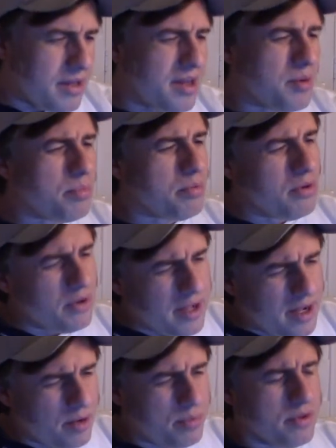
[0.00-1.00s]
They got blown
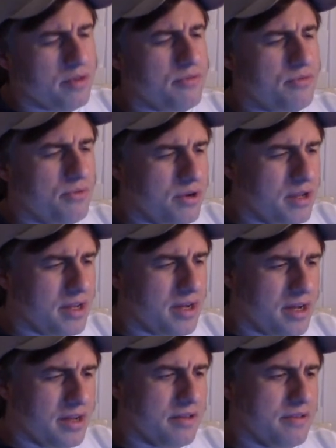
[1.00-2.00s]
out by the
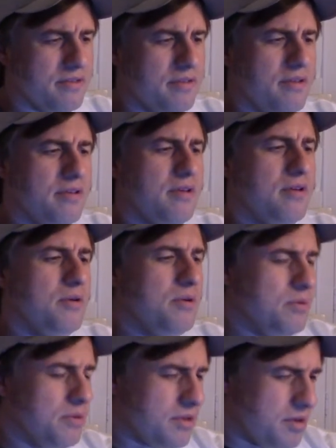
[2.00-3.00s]
49ers
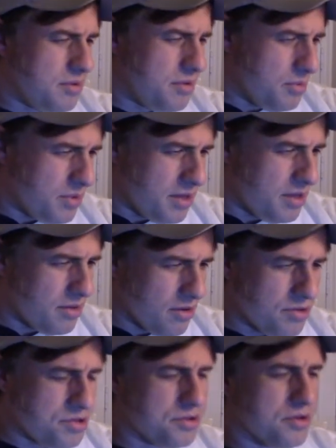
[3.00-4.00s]
with their with their
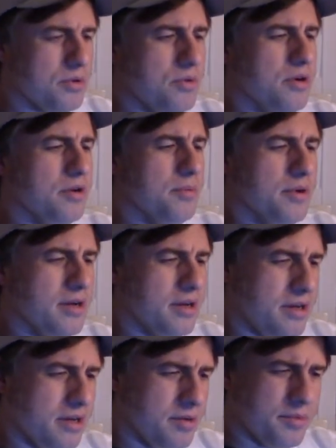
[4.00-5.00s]
third string quarterback.
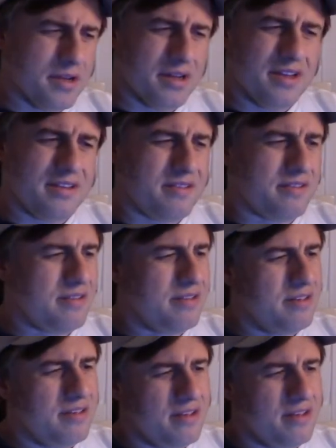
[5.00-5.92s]
I mean, that's